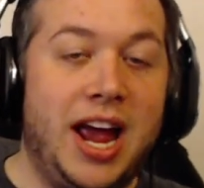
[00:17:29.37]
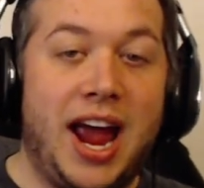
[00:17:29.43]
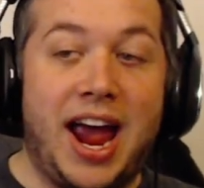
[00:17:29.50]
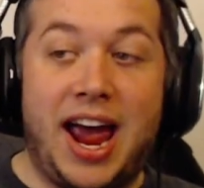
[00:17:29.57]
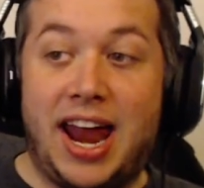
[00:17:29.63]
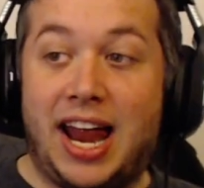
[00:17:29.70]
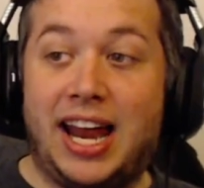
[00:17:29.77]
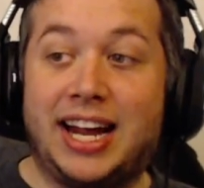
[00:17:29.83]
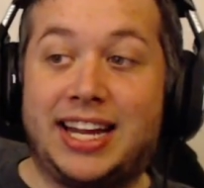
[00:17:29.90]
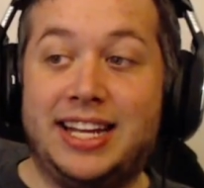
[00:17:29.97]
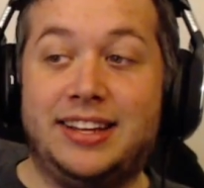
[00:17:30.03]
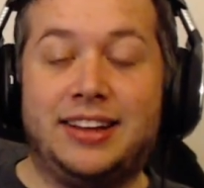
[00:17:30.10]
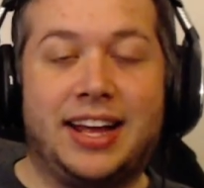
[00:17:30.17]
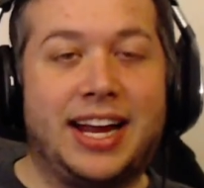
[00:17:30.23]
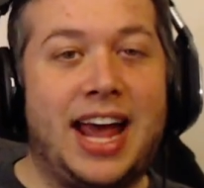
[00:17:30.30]
And I
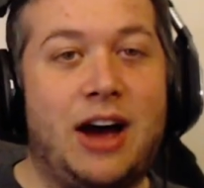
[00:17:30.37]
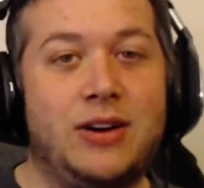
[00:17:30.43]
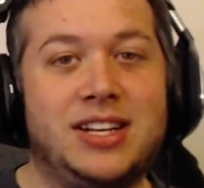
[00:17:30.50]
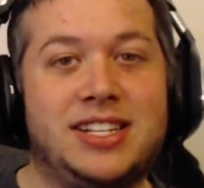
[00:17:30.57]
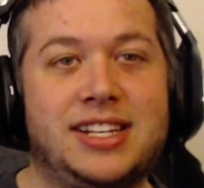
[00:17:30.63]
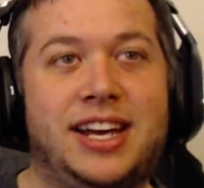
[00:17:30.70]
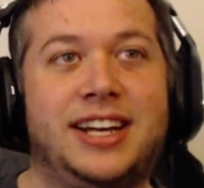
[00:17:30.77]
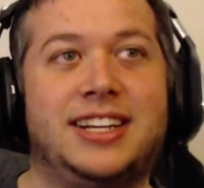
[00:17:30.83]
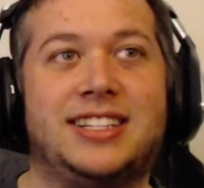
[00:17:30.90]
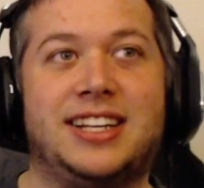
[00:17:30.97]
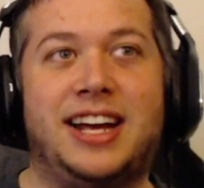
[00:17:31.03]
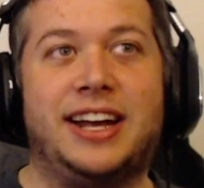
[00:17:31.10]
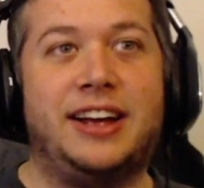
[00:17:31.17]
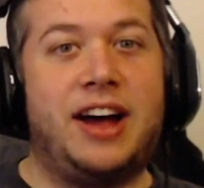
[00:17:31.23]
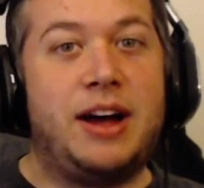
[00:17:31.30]
like how he said, it's
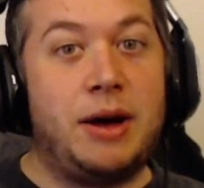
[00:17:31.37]
like,